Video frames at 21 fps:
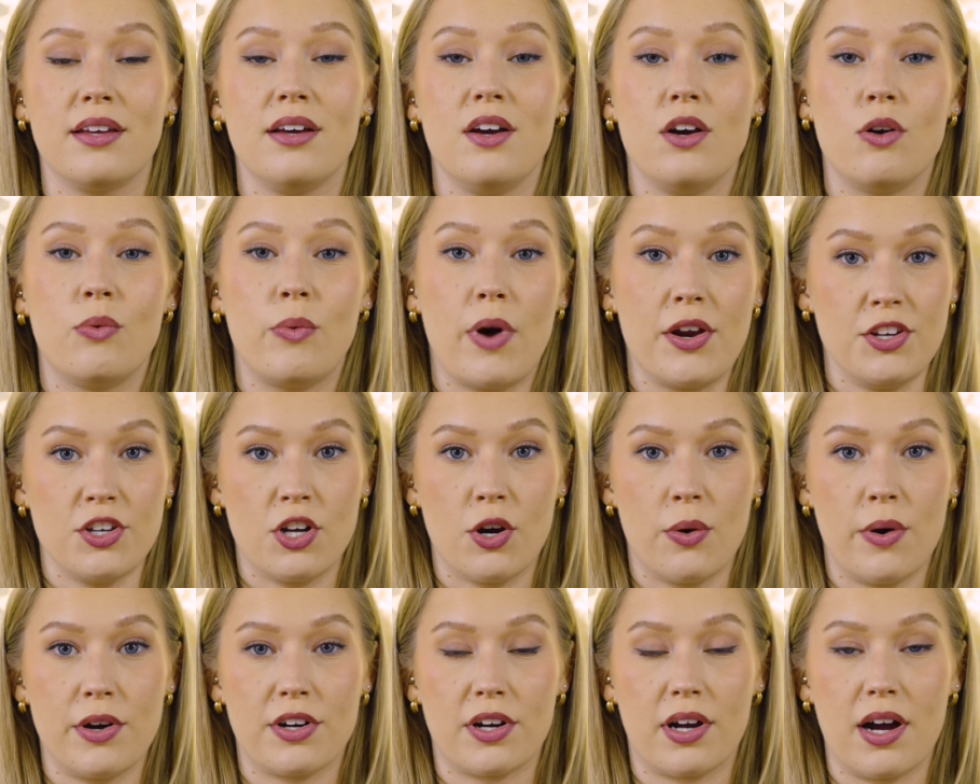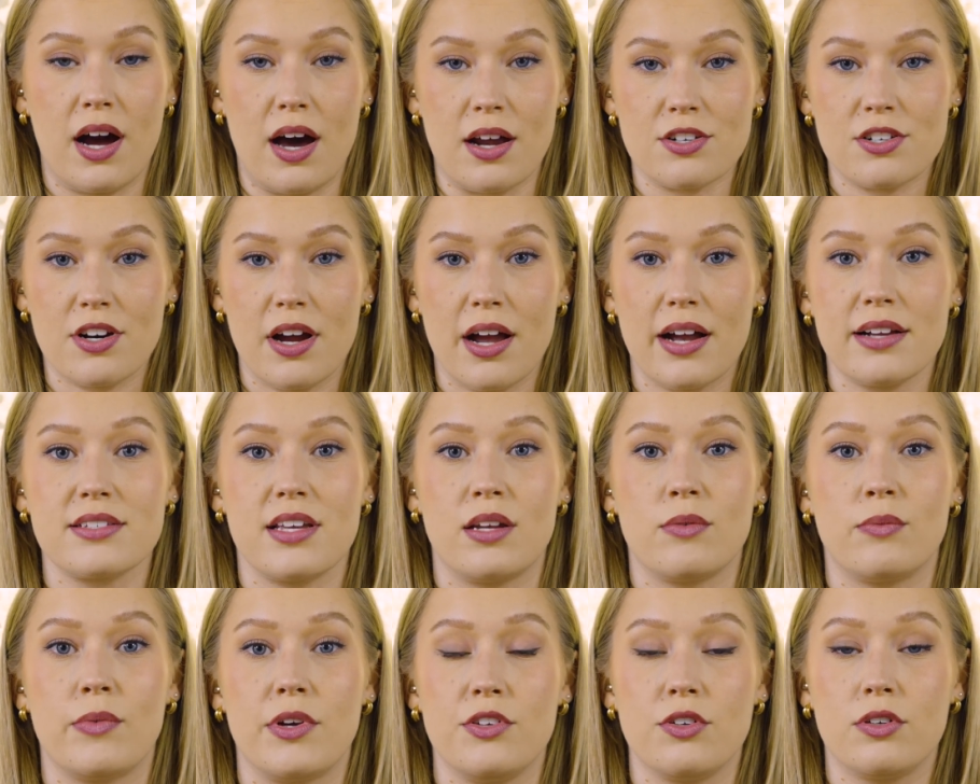when you go under contract and
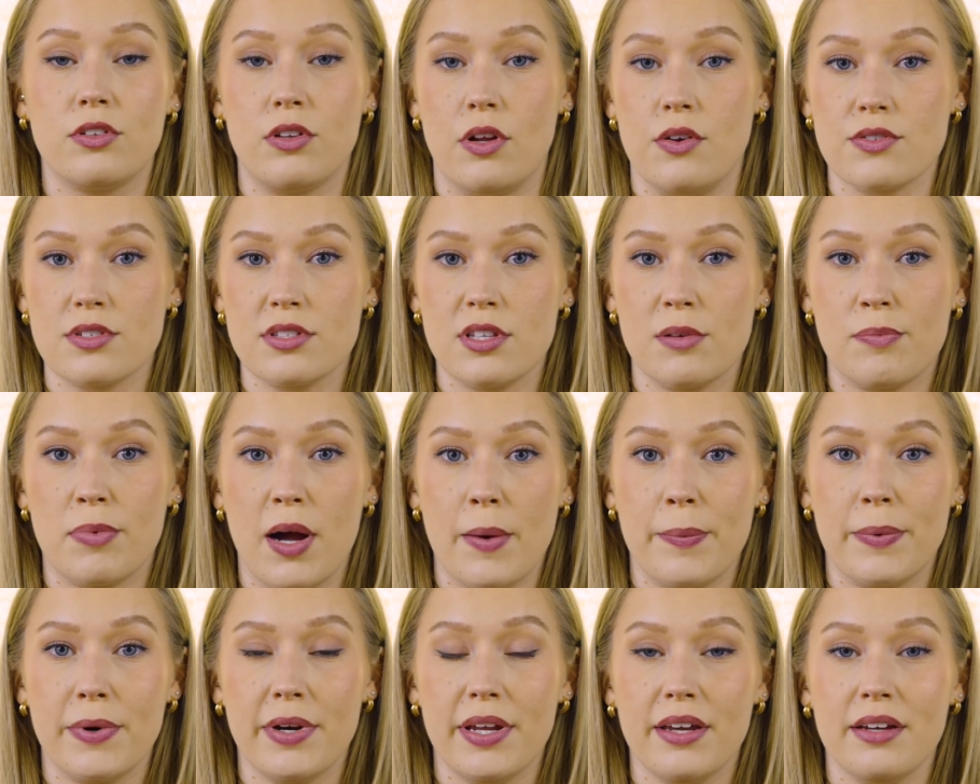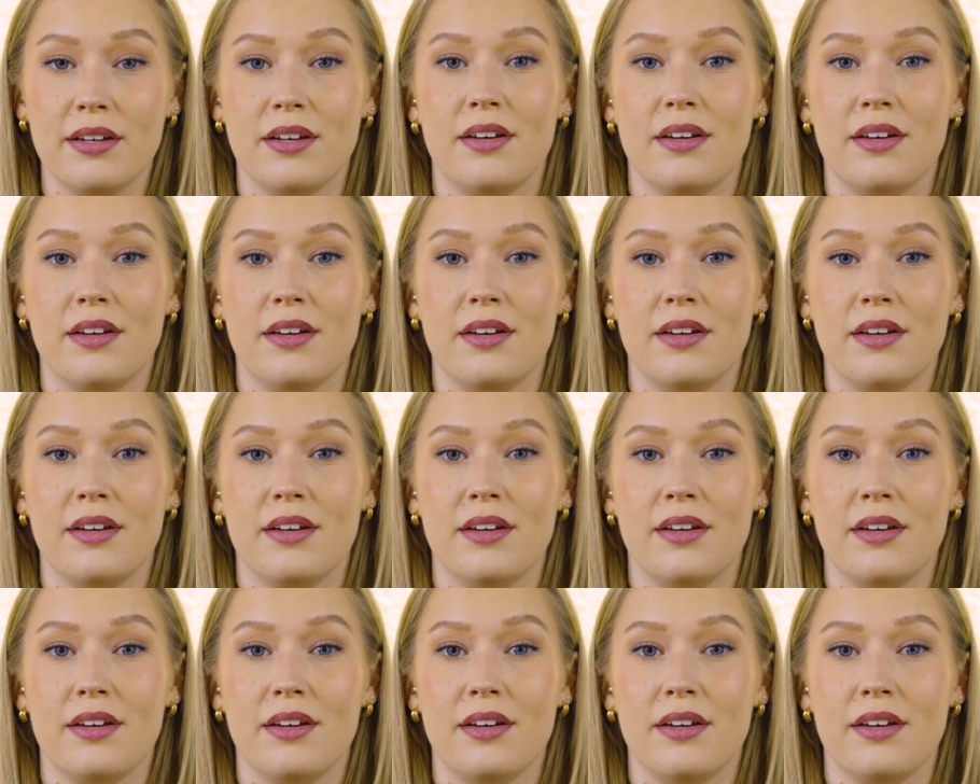when you close on the property.